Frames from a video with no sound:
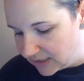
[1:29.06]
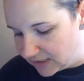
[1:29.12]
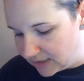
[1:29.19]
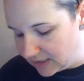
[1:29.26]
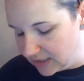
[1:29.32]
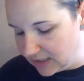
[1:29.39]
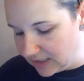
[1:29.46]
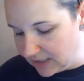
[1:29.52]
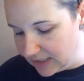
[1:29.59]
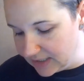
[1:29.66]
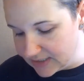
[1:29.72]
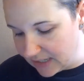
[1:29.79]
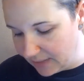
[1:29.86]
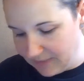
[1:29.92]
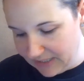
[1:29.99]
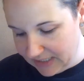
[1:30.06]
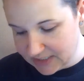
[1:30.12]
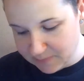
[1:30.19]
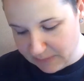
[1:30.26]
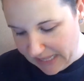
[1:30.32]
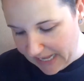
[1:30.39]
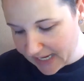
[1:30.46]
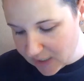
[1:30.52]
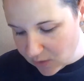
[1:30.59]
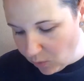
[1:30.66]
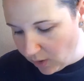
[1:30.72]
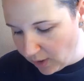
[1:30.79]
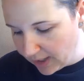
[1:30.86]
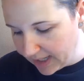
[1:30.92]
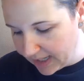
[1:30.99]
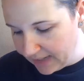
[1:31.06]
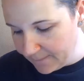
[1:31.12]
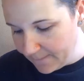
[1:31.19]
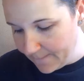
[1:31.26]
It's black and white.